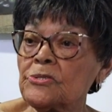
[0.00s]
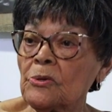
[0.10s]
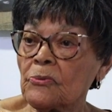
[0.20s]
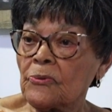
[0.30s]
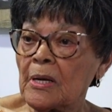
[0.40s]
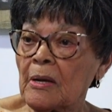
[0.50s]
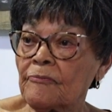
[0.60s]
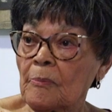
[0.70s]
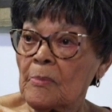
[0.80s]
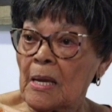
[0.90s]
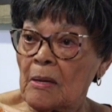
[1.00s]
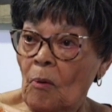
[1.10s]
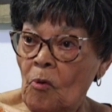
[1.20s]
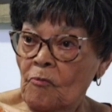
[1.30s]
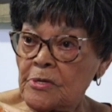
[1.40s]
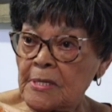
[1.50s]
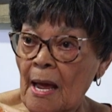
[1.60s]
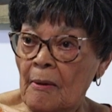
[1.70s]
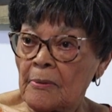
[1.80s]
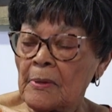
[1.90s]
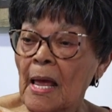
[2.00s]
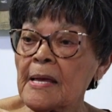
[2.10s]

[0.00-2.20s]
children from in Overtown,